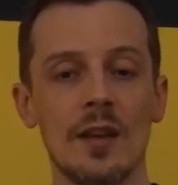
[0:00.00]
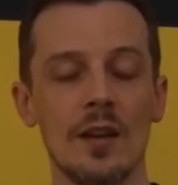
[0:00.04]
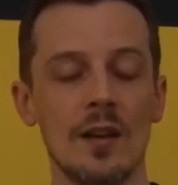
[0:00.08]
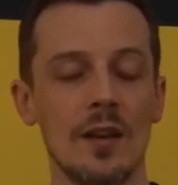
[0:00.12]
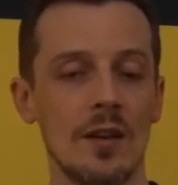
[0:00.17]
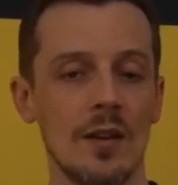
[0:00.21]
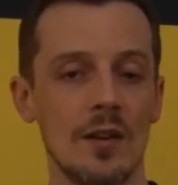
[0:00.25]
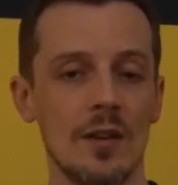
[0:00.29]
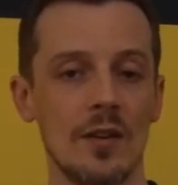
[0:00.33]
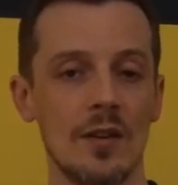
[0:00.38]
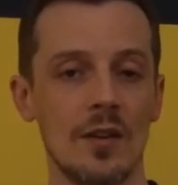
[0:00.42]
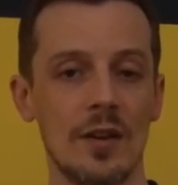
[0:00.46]

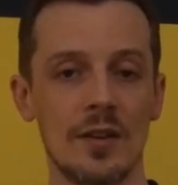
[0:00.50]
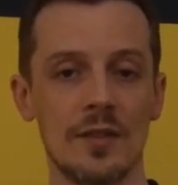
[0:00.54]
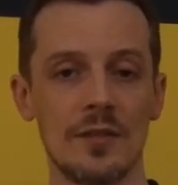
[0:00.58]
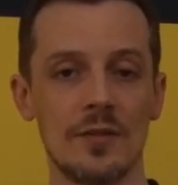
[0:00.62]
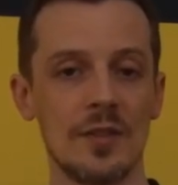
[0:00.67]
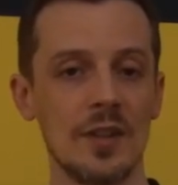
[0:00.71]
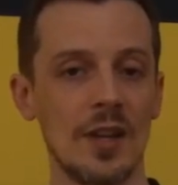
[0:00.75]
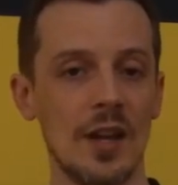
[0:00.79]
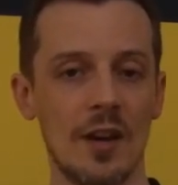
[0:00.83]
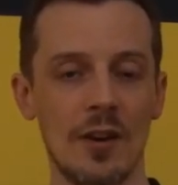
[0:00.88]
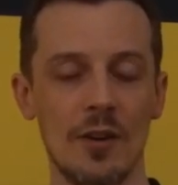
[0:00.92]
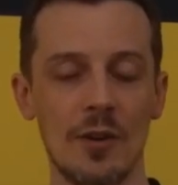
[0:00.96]
got
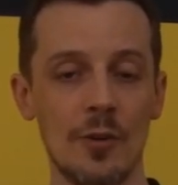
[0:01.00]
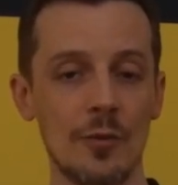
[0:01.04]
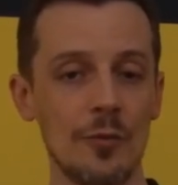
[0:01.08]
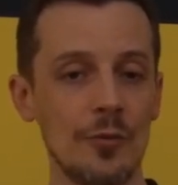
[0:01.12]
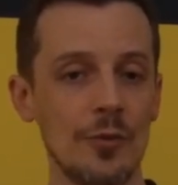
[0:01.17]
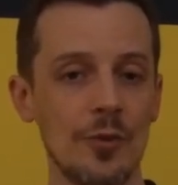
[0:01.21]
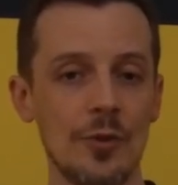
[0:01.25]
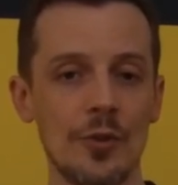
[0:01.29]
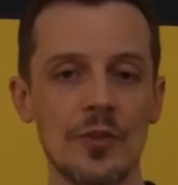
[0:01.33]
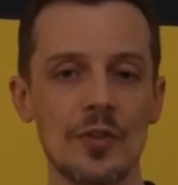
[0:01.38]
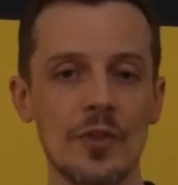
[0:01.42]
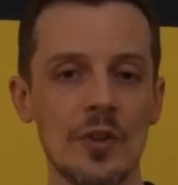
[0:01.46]
our
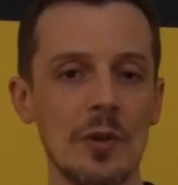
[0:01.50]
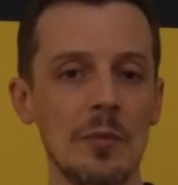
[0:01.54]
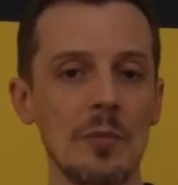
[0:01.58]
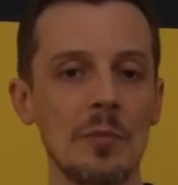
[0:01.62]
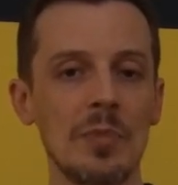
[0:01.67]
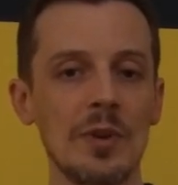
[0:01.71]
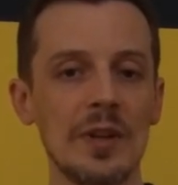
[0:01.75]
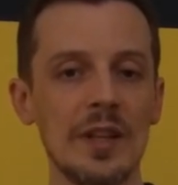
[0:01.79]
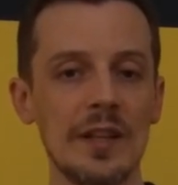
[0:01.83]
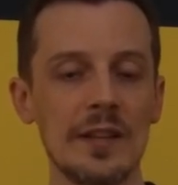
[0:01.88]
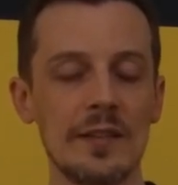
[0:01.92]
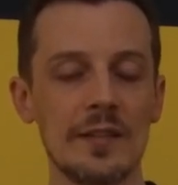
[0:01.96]
first
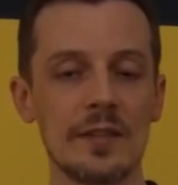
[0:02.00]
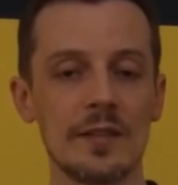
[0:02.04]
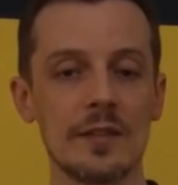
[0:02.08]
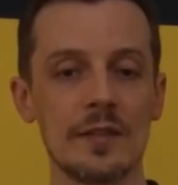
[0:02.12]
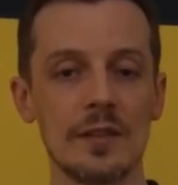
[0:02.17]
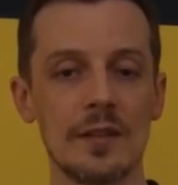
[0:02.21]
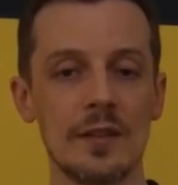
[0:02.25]
complete